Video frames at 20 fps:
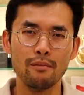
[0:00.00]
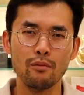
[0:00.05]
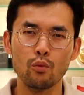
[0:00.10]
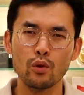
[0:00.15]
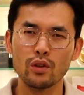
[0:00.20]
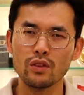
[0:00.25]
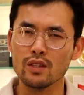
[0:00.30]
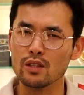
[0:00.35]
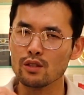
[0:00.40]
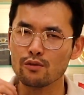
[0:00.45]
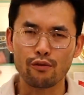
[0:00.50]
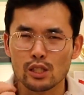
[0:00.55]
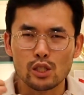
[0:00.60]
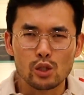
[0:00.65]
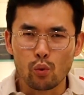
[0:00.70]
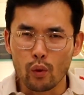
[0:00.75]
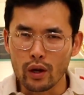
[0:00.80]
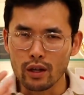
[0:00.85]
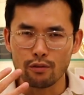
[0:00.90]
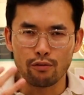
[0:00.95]
with this
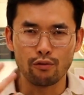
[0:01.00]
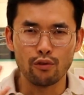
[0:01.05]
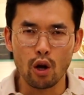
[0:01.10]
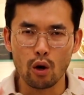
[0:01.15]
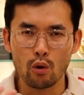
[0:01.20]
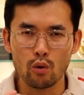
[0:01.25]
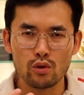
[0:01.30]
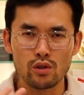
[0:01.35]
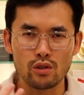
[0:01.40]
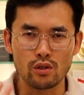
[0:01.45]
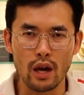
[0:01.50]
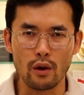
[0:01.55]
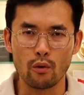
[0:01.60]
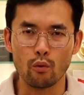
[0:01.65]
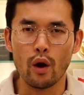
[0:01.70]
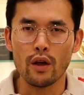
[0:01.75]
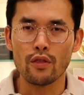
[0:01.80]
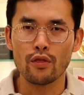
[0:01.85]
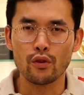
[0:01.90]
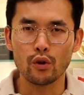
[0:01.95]
sweet florals that
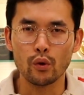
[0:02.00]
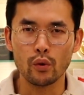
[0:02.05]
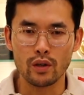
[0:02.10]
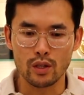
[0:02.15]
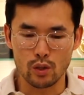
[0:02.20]
run through it